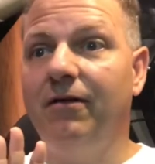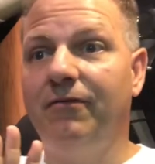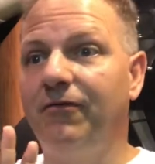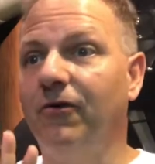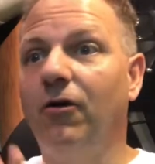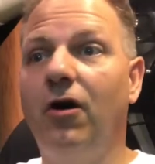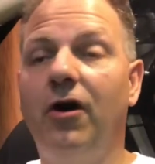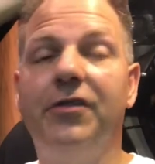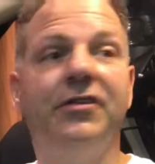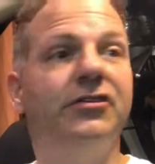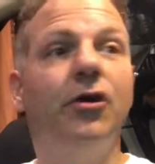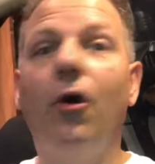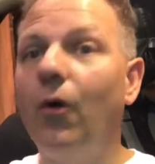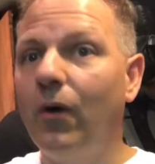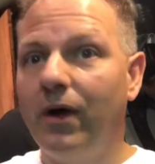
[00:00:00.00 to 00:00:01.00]
for all the
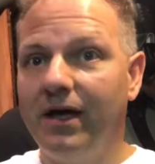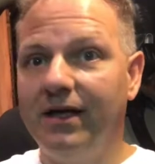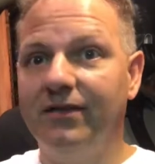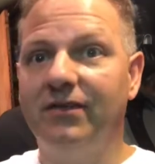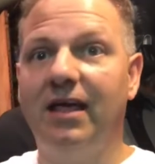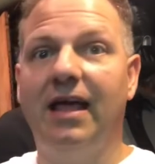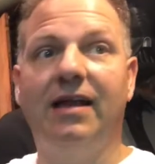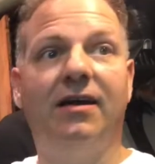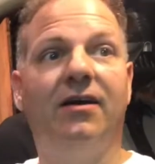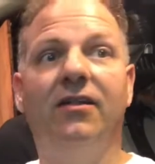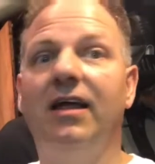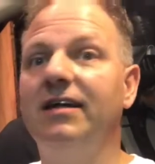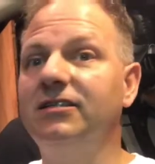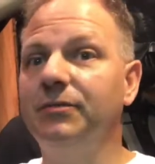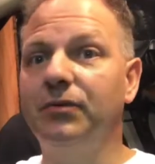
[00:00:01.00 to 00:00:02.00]
toys and
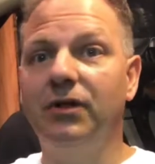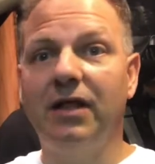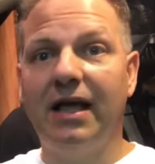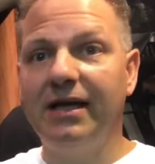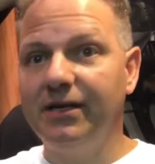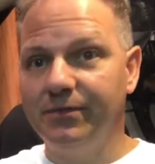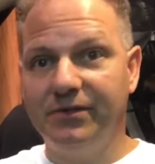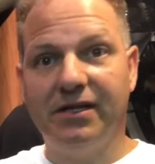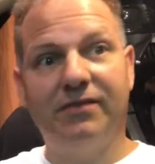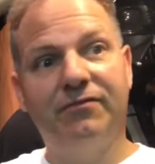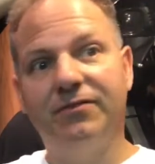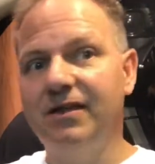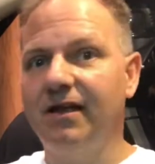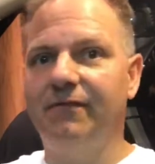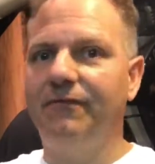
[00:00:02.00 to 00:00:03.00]
collectible items
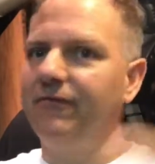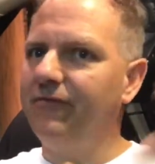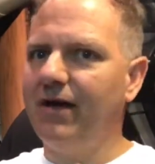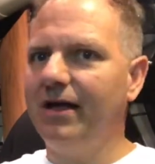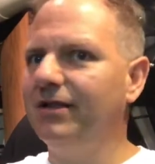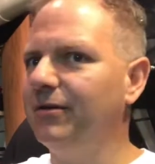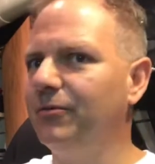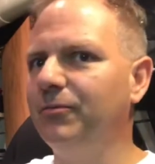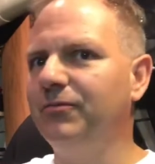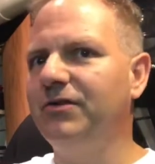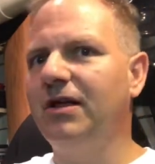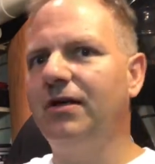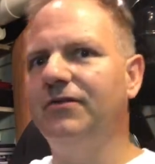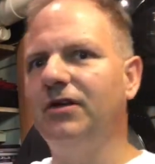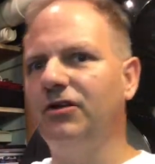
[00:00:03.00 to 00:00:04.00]
that find
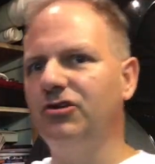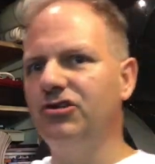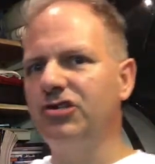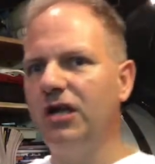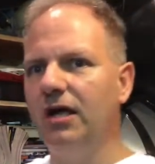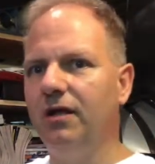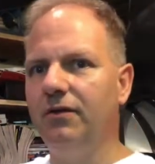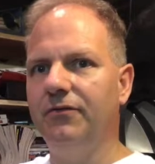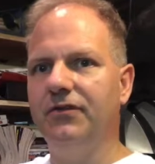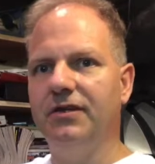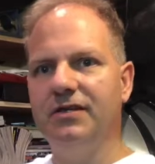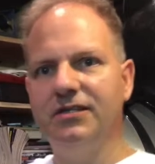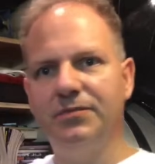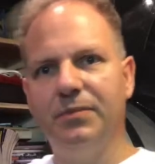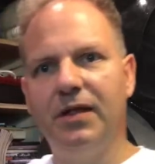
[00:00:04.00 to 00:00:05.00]
themselves on shelves
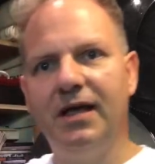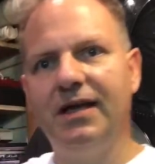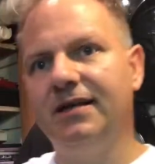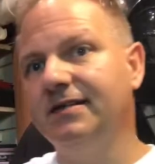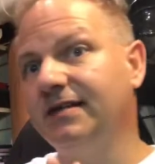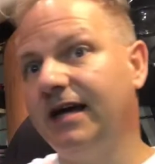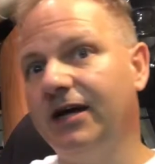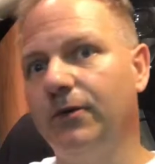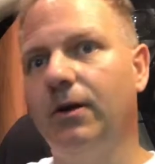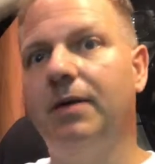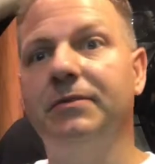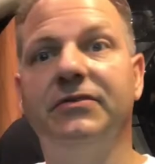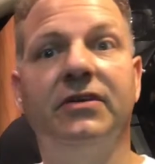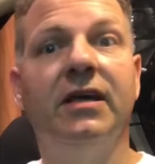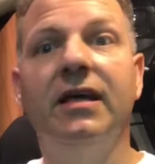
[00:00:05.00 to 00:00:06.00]
and displayed in
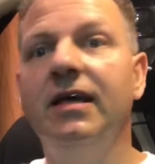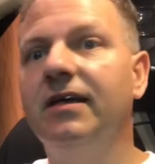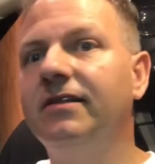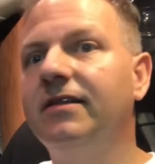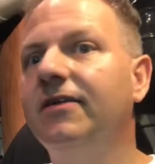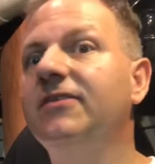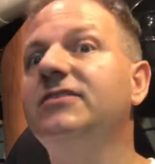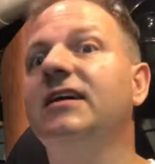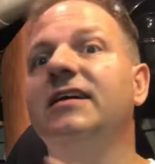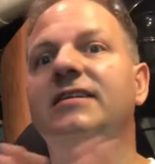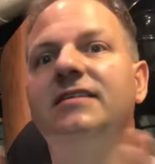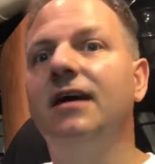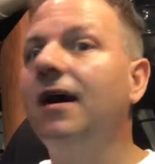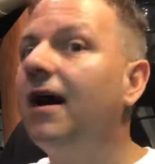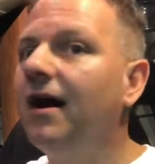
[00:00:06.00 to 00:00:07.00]
dioramas, there is a
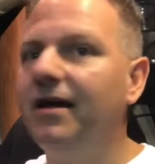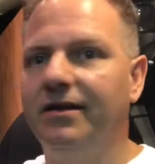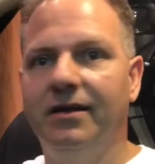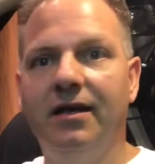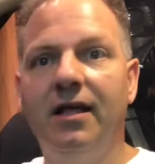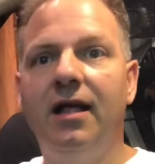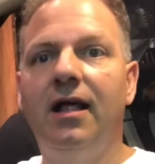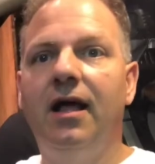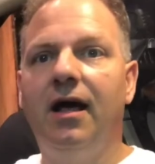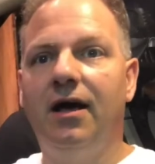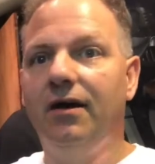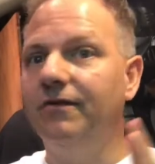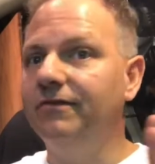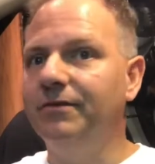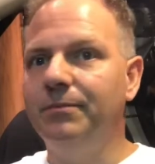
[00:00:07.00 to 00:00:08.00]
ton
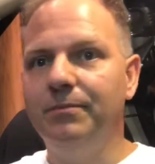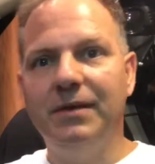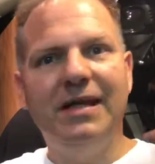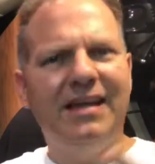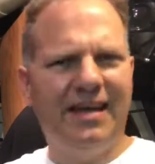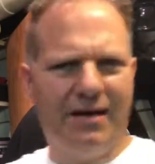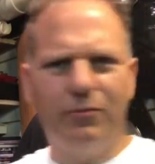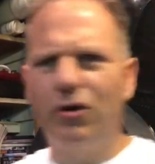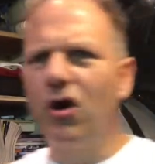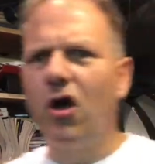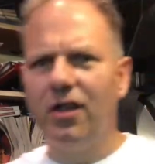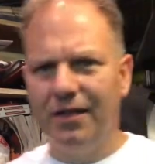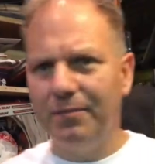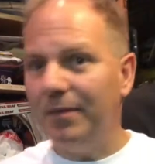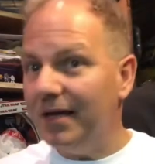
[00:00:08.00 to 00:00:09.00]
of media, we'll
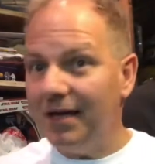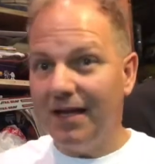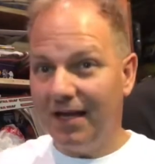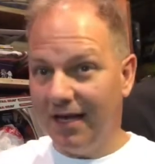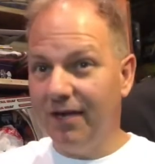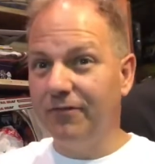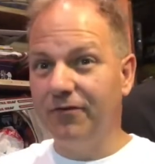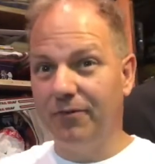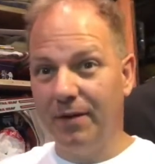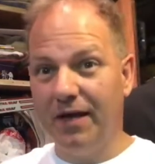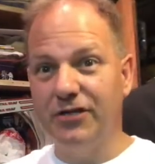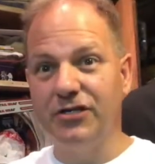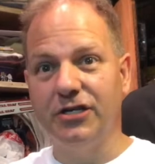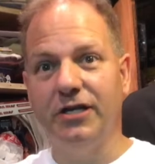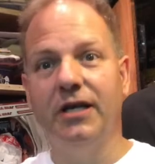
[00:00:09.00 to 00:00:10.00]
call it media
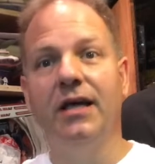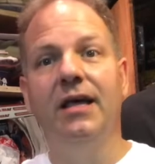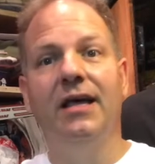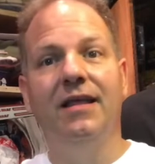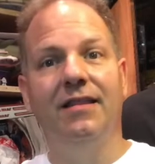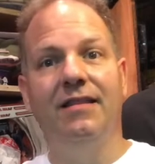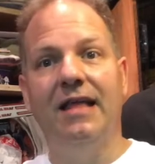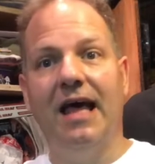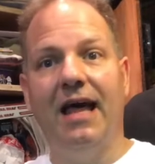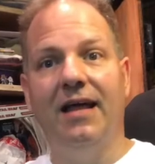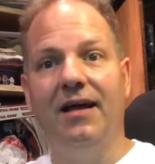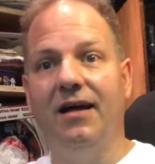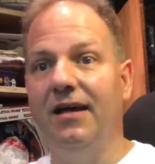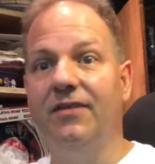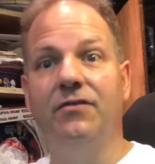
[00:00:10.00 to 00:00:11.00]
information,
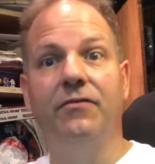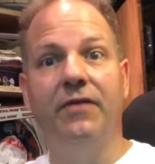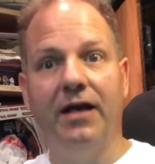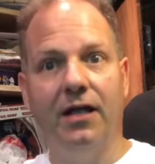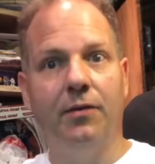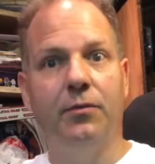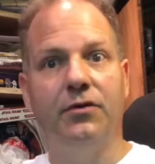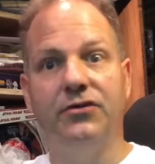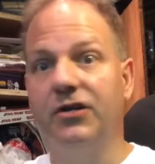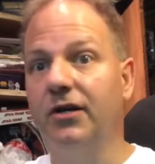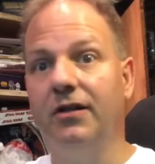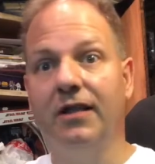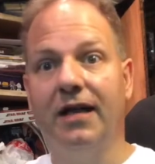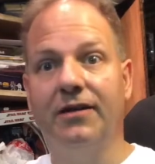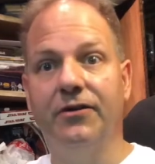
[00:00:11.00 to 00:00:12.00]
that is available to
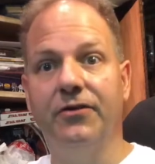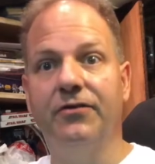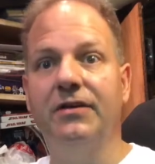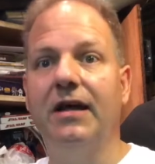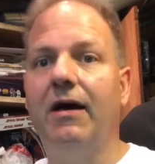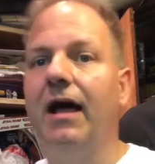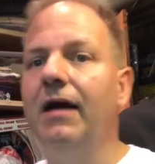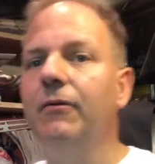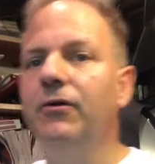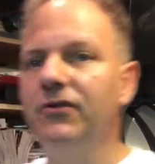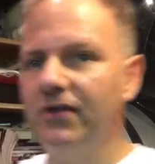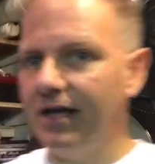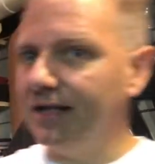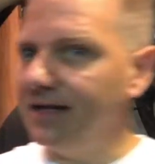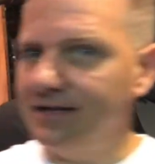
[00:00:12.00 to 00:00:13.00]
collectors. Now, I will
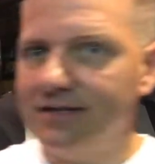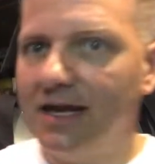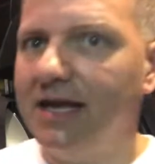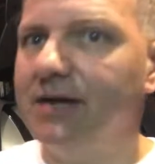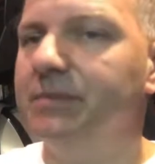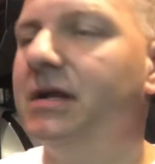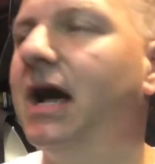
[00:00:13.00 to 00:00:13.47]
say this, I am